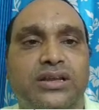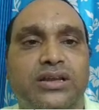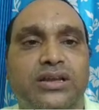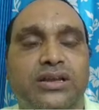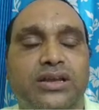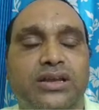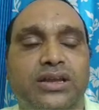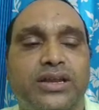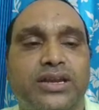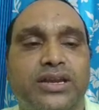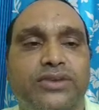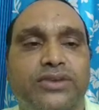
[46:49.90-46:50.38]

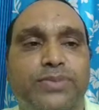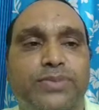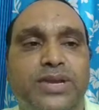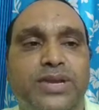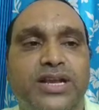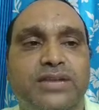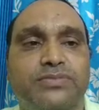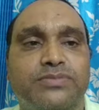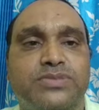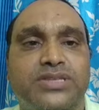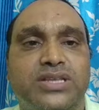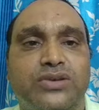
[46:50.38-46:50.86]
It
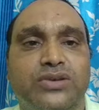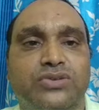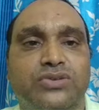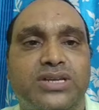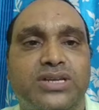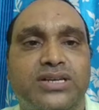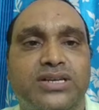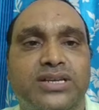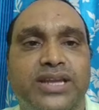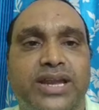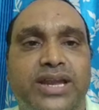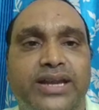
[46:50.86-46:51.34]
becomes
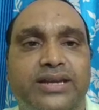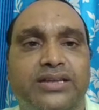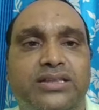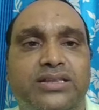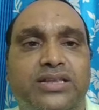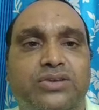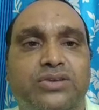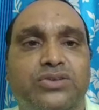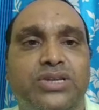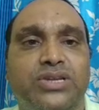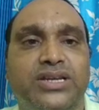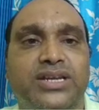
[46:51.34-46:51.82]
1008.
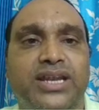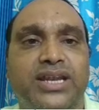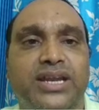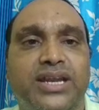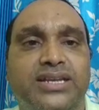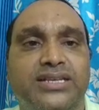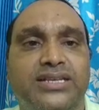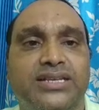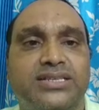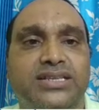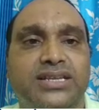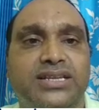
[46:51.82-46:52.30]

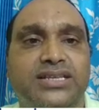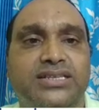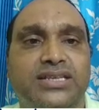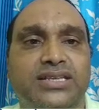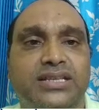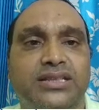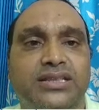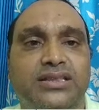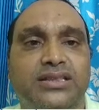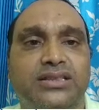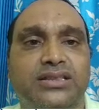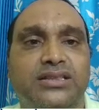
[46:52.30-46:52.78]
1008 is less
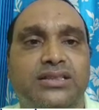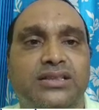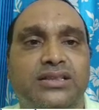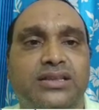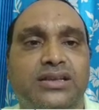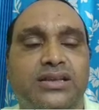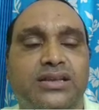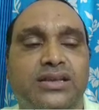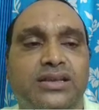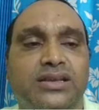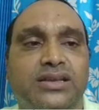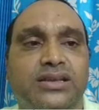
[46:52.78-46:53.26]
than
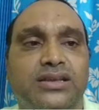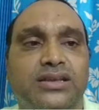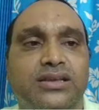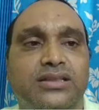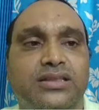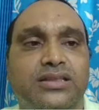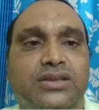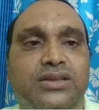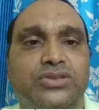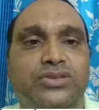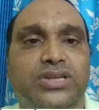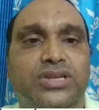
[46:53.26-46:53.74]

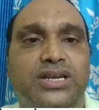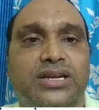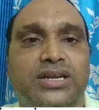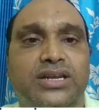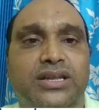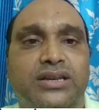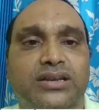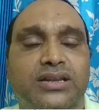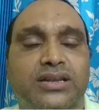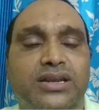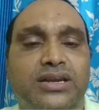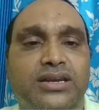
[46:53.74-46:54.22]

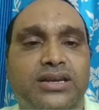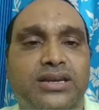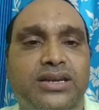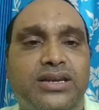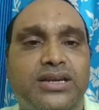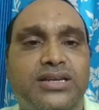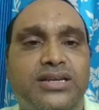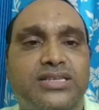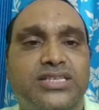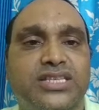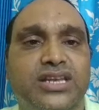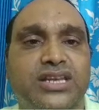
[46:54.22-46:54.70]
1010. It
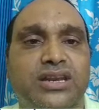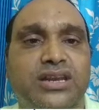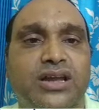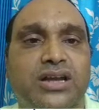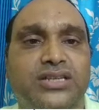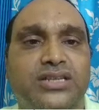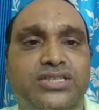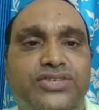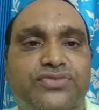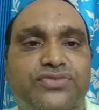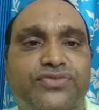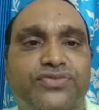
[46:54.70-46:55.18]
reads
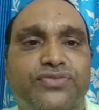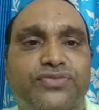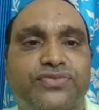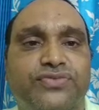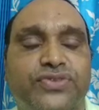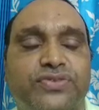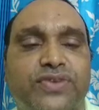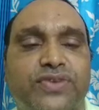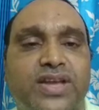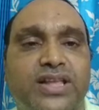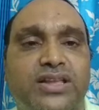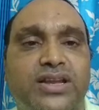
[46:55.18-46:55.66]
last fifth
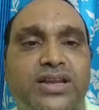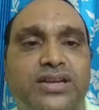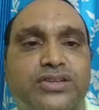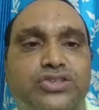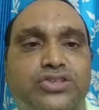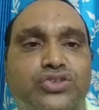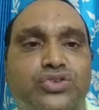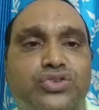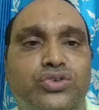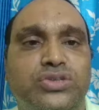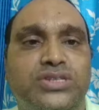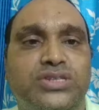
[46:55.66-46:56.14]
value and
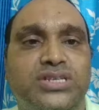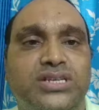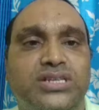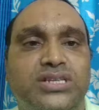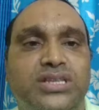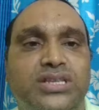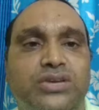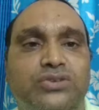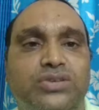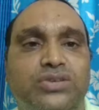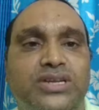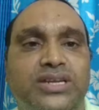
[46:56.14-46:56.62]
stores at
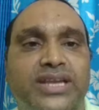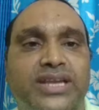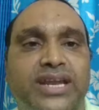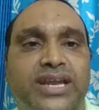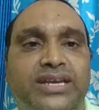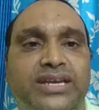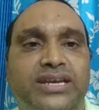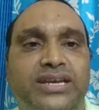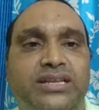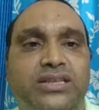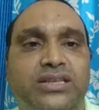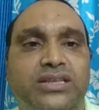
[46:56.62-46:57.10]

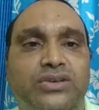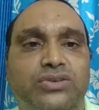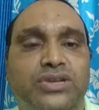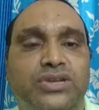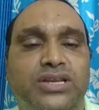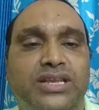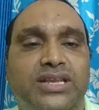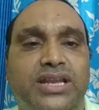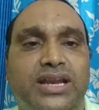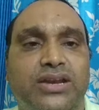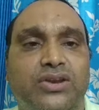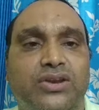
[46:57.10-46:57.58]
1008 and
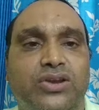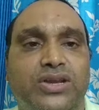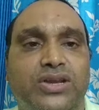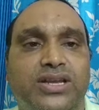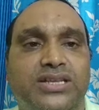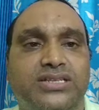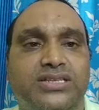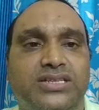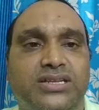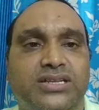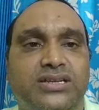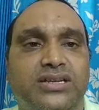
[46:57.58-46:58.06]
1009
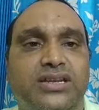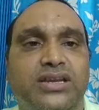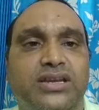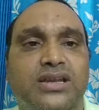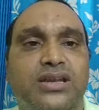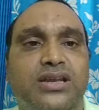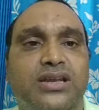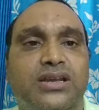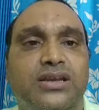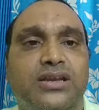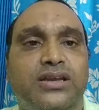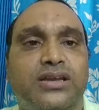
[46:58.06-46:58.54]
location.
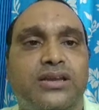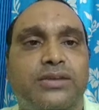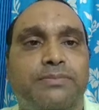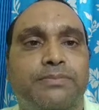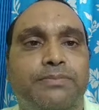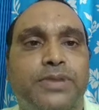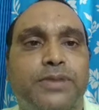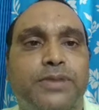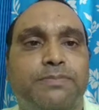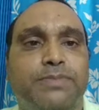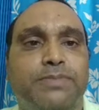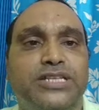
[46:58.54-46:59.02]

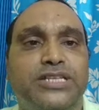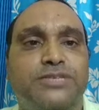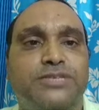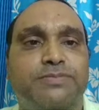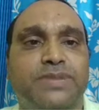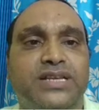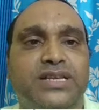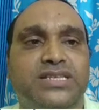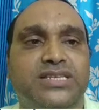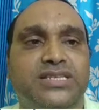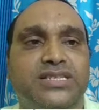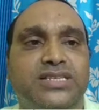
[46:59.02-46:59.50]
P plus
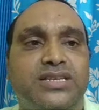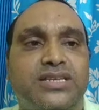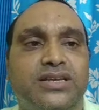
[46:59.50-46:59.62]
plus.